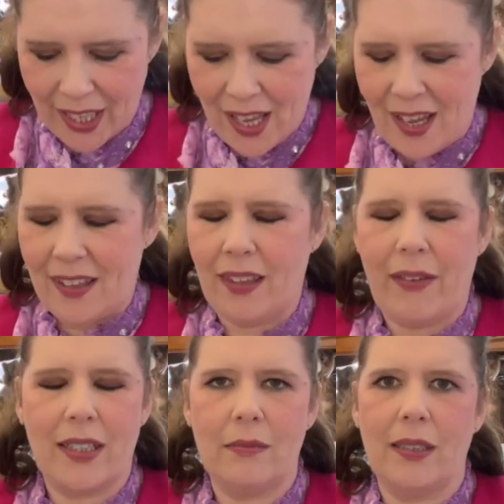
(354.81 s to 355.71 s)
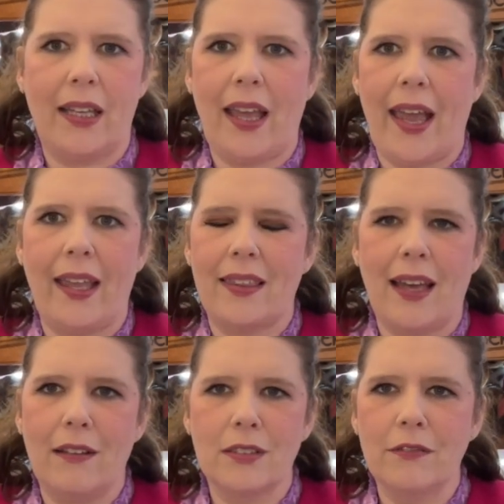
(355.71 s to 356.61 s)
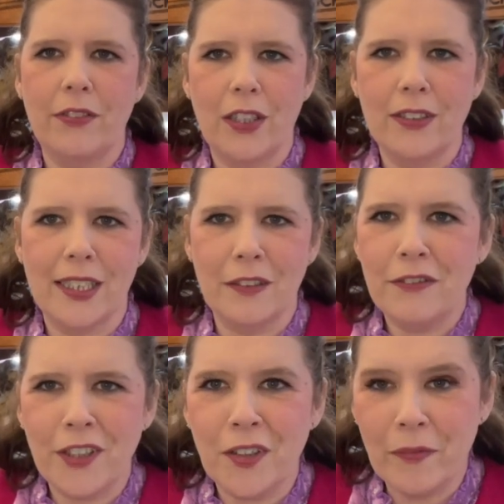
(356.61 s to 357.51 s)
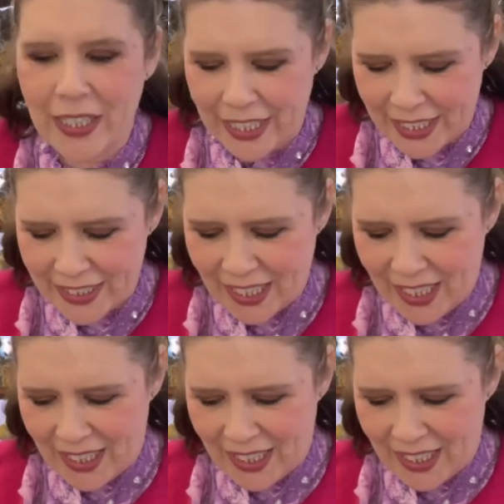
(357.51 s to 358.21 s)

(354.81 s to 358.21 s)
I think we had some like 8,000 views in a few minutes.